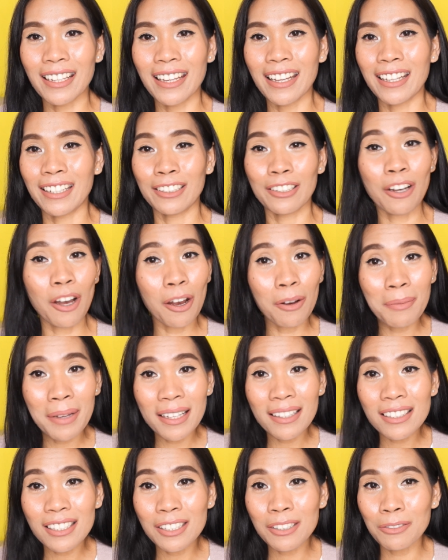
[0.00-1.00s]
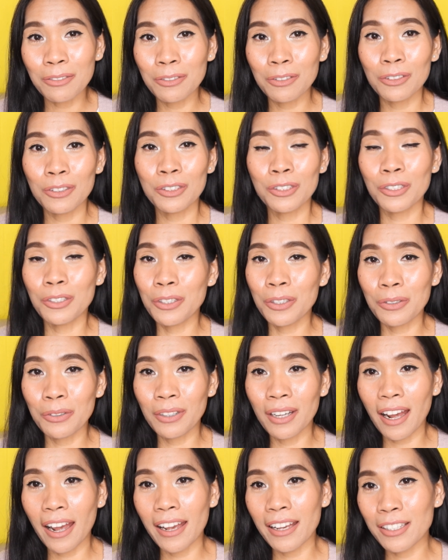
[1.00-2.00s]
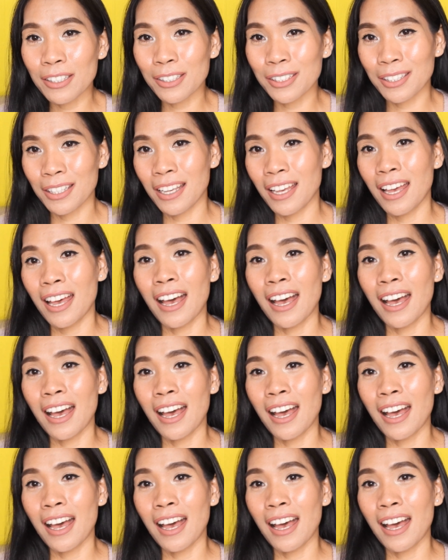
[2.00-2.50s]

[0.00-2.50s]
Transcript: and comments to you guys